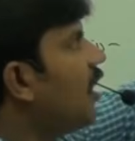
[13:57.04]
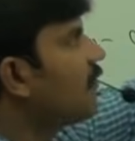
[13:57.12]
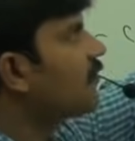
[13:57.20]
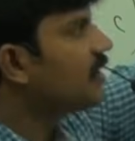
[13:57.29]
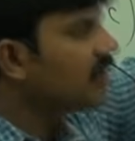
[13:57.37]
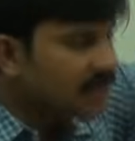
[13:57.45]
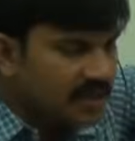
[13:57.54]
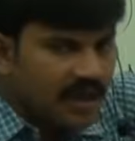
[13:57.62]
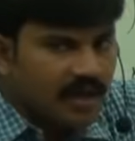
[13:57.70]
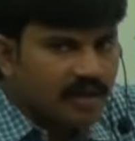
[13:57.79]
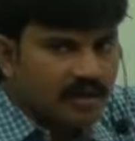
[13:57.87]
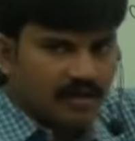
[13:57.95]
after
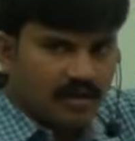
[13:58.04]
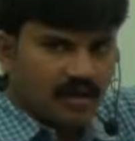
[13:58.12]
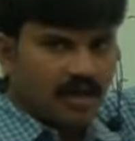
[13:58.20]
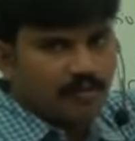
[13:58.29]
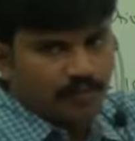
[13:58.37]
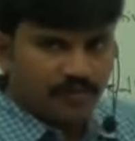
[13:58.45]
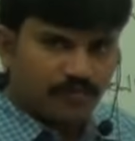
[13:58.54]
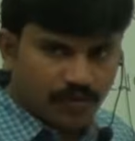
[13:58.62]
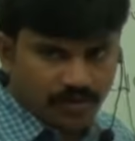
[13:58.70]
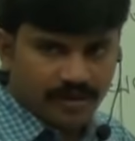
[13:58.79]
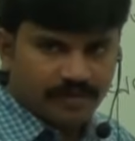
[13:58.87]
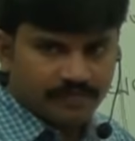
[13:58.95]
A or
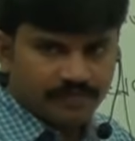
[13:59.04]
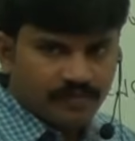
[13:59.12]
before A.